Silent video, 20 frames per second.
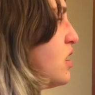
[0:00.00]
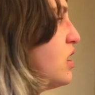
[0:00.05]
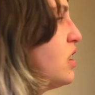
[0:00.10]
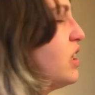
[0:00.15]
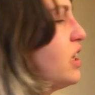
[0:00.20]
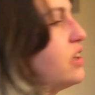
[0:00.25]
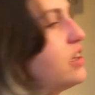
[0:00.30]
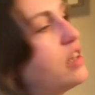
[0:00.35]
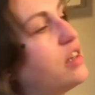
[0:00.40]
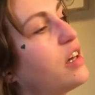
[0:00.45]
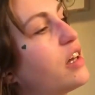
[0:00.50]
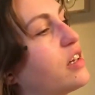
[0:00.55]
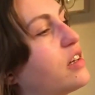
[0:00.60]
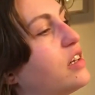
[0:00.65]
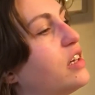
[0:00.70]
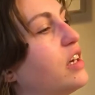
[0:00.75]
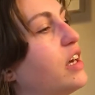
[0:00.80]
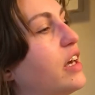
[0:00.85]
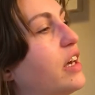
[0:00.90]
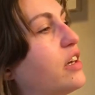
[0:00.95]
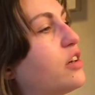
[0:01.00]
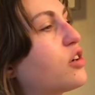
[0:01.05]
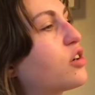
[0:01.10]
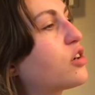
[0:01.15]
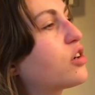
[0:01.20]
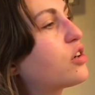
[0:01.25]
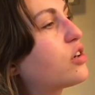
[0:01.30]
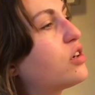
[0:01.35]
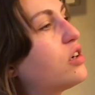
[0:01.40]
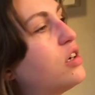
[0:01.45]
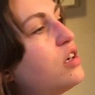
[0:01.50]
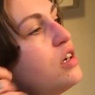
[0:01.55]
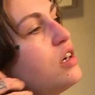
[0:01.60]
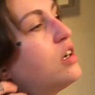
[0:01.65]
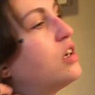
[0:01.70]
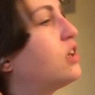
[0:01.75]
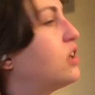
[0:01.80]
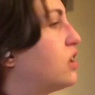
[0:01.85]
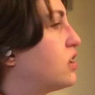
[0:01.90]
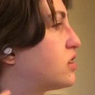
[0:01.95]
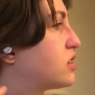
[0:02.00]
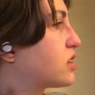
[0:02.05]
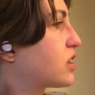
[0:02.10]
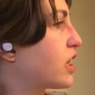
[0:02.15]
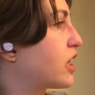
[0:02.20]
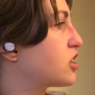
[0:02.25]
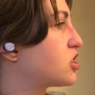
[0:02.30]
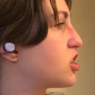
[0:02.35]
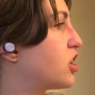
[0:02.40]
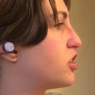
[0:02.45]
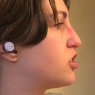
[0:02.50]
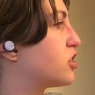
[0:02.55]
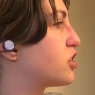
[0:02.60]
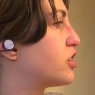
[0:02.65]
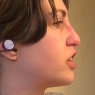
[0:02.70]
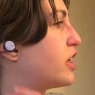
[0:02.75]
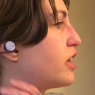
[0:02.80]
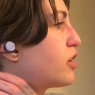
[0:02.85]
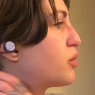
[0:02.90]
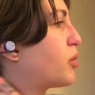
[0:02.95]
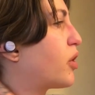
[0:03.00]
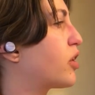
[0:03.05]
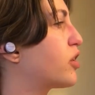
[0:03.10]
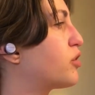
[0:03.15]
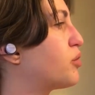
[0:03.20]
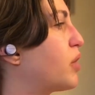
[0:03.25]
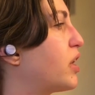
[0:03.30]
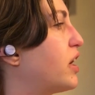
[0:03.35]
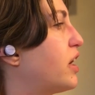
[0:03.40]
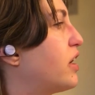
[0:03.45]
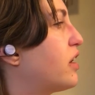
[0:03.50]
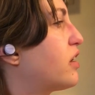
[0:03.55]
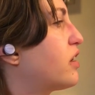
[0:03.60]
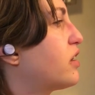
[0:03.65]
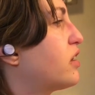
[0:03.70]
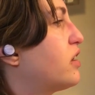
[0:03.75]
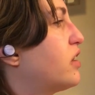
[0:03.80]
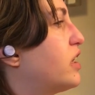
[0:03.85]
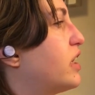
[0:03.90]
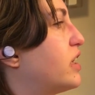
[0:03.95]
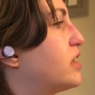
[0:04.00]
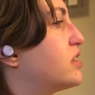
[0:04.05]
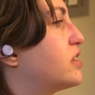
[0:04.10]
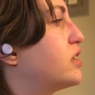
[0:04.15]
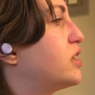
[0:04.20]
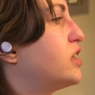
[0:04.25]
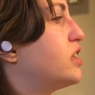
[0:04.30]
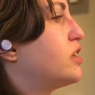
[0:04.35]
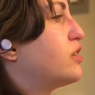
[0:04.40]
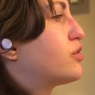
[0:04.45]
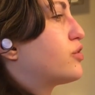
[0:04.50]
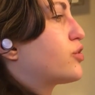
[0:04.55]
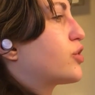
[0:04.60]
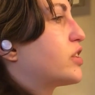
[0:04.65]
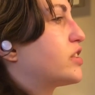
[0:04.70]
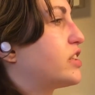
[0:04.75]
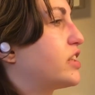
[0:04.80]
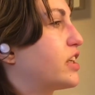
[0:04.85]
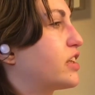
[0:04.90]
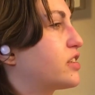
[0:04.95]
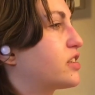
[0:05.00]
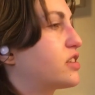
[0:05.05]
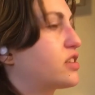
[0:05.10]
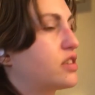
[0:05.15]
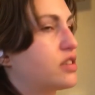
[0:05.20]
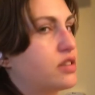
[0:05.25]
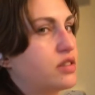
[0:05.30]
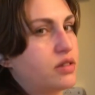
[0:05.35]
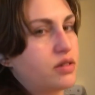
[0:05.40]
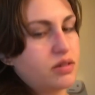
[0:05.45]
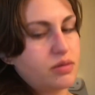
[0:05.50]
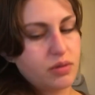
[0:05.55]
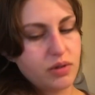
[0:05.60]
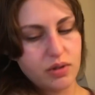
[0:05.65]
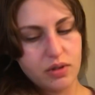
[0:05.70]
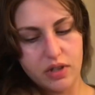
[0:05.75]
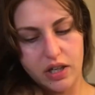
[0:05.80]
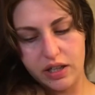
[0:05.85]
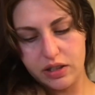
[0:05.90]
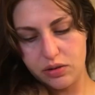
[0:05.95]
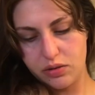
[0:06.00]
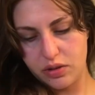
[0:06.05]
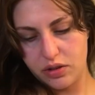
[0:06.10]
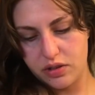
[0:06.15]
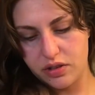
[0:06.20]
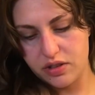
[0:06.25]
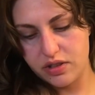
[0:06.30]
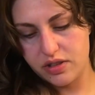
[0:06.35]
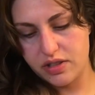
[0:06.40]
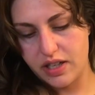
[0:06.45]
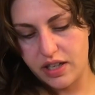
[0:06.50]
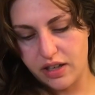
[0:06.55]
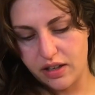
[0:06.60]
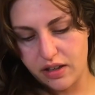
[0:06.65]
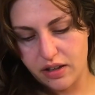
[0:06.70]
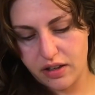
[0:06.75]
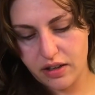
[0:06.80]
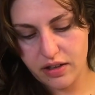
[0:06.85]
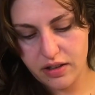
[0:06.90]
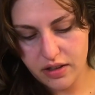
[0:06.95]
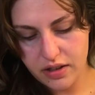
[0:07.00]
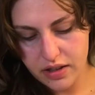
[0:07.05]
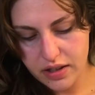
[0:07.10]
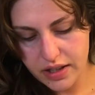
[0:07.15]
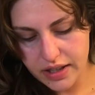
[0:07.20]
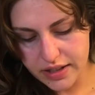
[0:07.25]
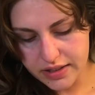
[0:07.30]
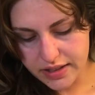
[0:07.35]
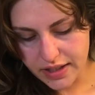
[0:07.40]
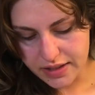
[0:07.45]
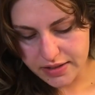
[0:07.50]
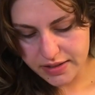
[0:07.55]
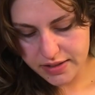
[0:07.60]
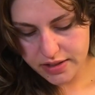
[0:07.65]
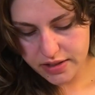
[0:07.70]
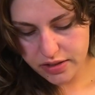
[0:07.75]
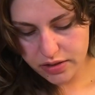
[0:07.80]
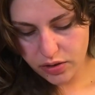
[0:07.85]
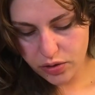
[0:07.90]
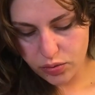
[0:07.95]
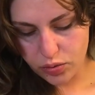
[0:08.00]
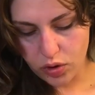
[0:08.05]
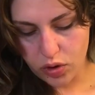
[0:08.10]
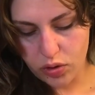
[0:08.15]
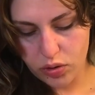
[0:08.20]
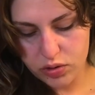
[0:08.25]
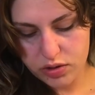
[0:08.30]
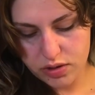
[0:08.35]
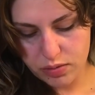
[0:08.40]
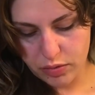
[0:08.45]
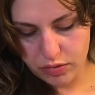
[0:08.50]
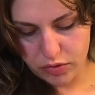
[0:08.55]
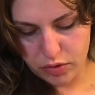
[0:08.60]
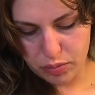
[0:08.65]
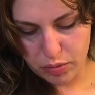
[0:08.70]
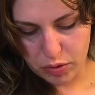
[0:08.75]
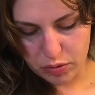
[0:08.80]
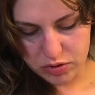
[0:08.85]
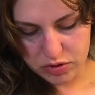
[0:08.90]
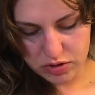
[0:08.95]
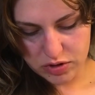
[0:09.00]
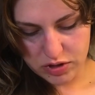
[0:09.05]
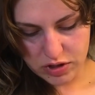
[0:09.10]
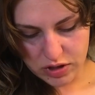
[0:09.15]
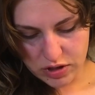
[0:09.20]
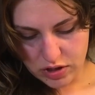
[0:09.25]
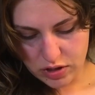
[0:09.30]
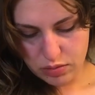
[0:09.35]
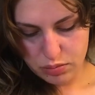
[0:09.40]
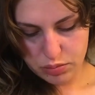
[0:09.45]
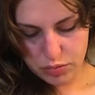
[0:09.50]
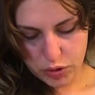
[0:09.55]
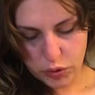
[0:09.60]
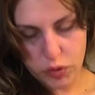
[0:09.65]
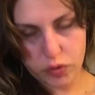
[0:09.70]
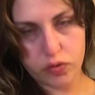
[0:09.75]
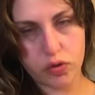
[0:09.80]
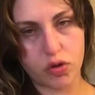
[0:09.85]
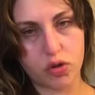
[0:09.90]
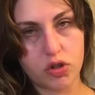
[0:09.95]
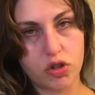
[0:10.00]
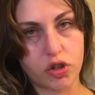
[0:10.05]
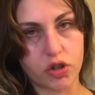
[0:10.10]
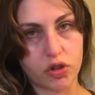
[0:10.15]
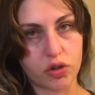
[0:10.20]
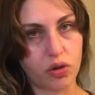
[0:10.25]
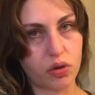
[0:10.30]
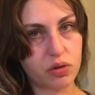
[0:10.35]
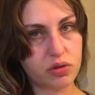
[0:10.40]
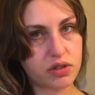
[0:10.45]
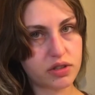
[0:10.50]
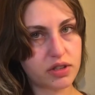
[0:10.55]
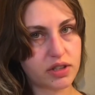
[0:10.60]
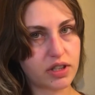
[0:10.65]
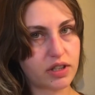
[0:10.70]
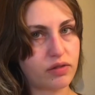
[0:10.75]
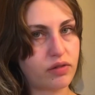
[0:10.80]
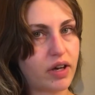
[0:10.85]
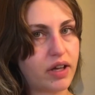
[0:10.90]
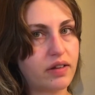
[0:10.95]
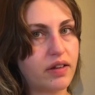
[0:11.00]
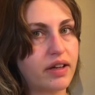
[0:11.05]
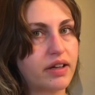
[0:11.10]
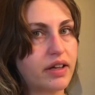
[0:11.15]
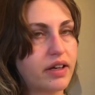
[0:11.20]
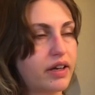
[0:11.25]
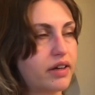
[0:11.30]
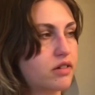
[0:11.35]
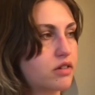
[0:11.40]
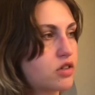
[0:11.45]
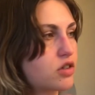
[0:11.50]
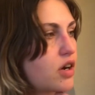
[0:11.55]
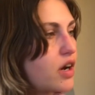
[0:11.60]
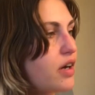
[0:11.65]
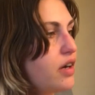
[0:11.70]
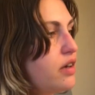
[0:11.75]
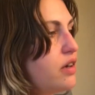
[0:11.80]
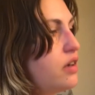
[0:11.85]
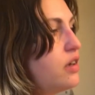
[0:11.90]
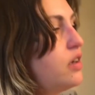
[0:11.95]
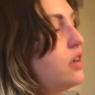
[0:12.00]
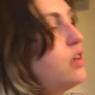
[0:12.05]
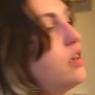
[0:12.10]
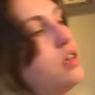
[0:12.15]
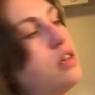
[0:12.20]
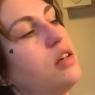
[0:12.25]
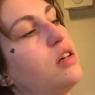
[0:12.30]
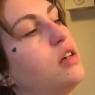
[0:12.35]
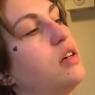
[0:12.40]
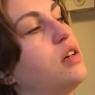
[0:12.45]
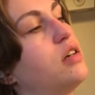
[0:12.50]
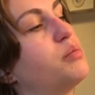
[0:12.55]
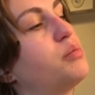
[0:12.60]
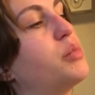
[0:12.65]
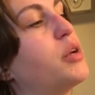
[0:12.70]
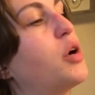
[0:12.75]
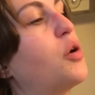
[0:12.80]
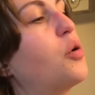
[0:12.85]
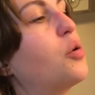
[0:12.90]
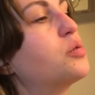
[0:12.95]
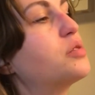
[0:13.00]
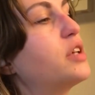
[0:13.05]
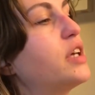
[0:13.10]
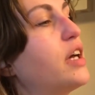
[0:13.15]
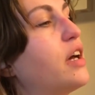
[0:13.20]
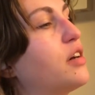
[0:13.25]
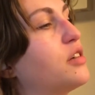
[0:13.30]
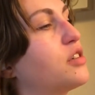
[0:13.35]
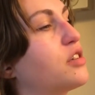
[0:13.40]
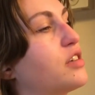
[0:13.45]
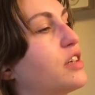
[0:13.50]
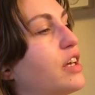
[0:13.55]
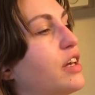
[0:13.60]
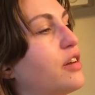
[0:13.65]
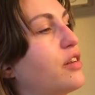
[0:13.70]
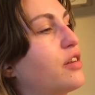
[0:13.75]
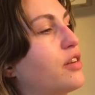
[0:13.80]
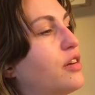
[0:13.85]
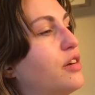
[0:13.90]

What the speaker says: And then like the inner / underneath part of my hair is the frizziest. I don't understand. It tends to throw some of the most beautiful curls if I let it air dry, but only underneath.